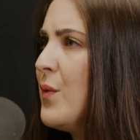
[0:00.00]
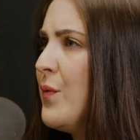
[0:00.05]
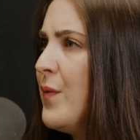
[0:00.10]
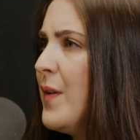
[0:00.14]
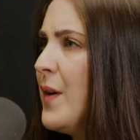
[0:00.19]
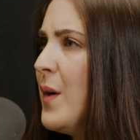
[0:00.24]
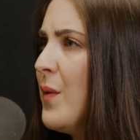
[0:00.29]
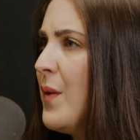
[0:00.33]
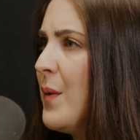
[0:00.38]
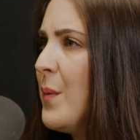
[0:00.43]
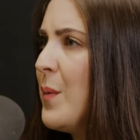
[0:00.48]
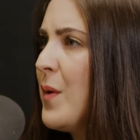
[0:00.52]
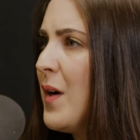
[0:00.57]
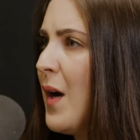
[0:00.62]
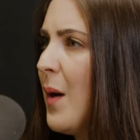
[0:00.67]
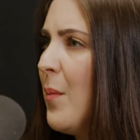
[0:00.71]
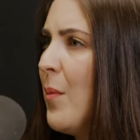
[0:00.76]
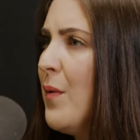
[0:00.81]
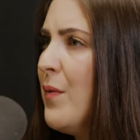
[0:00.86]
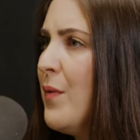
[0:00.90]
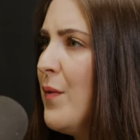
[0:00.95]
feel that will
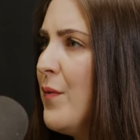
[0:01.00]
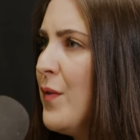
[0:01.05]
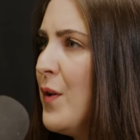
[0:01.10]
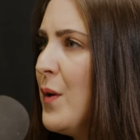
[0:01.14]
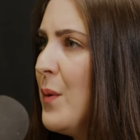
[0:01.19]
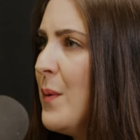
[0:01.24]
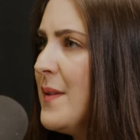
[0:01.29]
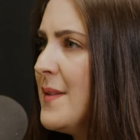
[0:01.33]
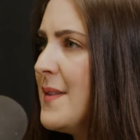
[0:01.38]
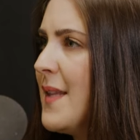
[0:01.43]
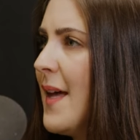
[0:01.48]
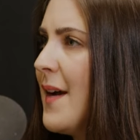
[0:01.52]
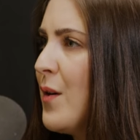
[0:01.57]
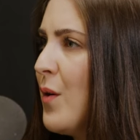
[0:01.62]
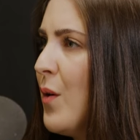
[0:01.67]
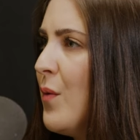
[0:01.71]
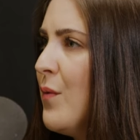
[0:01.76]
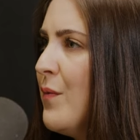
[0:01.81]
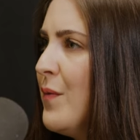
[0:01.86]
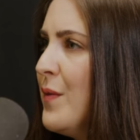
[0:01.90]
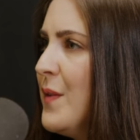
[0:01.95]
come off of you is that
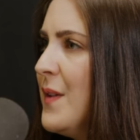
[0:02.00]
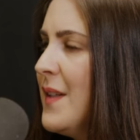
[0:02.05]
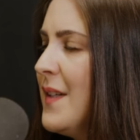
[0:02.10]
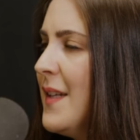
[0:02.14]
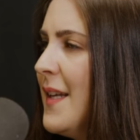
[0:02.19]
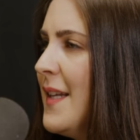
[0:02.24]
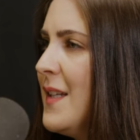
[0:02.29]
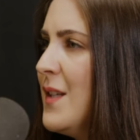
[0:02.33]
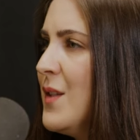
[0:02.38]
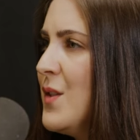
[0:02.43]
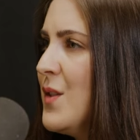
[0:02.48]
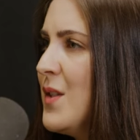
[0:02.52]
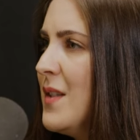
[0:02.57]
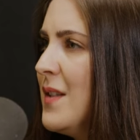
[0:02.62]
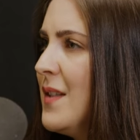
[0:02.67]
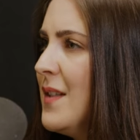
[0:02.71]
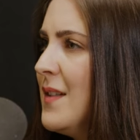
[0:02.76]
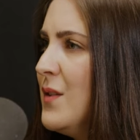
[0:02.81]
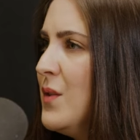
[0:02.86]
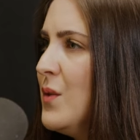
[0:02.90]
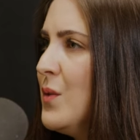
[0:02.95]
confident energy
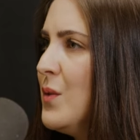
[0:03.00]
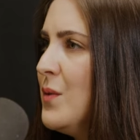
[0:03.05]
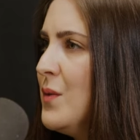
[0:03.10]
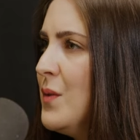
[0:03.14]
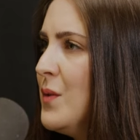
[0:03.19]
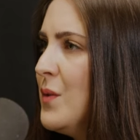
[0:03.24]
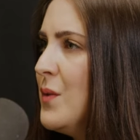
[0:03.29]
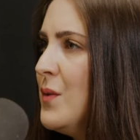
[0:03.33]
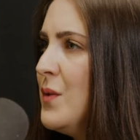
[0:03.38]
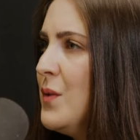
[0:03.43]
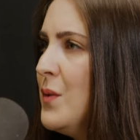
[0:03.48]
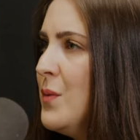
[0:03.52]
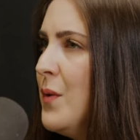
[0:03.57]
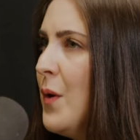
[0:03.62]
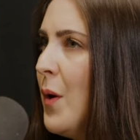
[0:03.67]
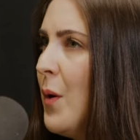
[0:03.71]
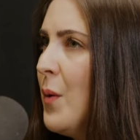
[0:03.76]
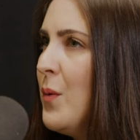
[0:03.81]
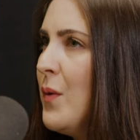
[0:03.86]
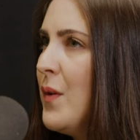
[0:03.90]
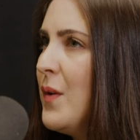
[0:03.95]
that you
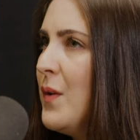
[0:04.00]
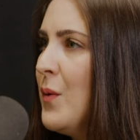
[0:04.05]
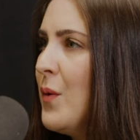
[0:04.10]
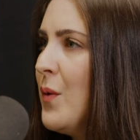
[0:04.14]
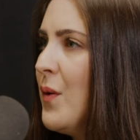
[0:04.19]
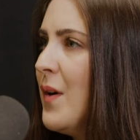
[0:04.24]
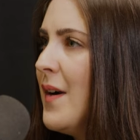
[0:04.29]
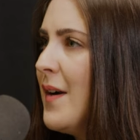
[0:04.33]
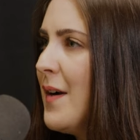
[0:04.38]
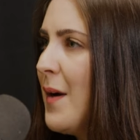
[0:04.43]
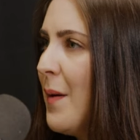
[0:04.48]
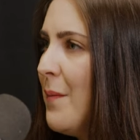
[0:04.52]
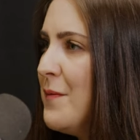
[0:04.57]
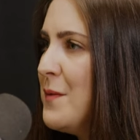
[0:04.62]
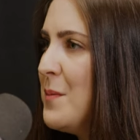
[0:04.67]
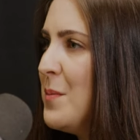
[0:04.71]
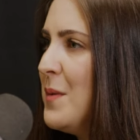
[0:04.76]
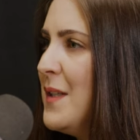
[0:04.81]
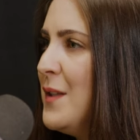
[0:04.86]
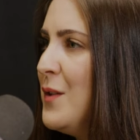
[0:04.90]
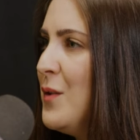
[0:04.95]
know that you're
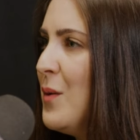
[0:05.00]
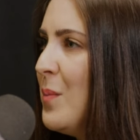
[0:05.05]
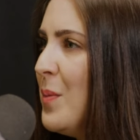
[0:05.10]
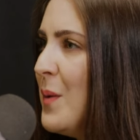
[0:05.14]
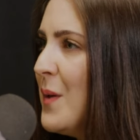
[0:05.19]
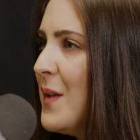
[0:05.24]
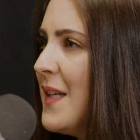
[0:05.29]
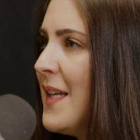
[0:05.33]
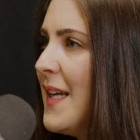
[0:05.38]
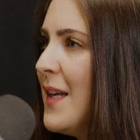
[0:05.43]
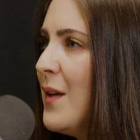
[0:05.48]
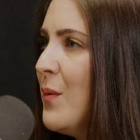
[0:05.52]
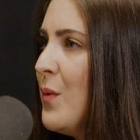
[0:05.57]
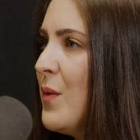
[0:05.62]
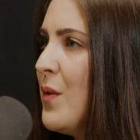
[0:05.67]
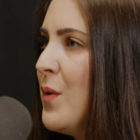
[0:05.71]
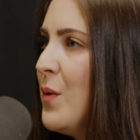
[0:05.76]
comfortable in your body and with